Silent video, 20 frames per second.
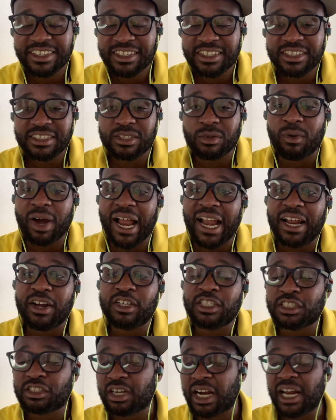So while I
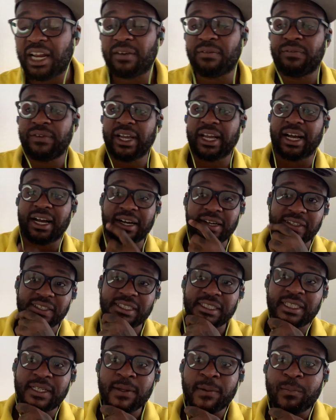was trying to figure
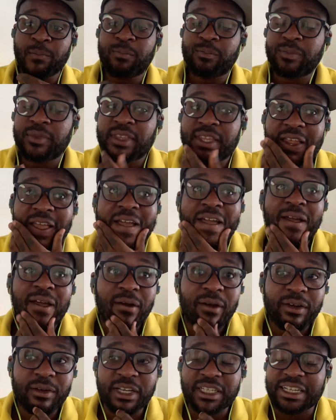out,
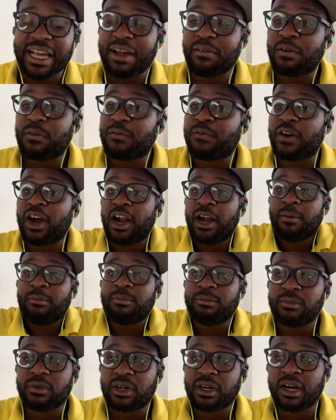because I have a
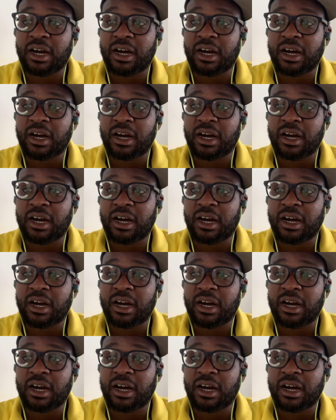farm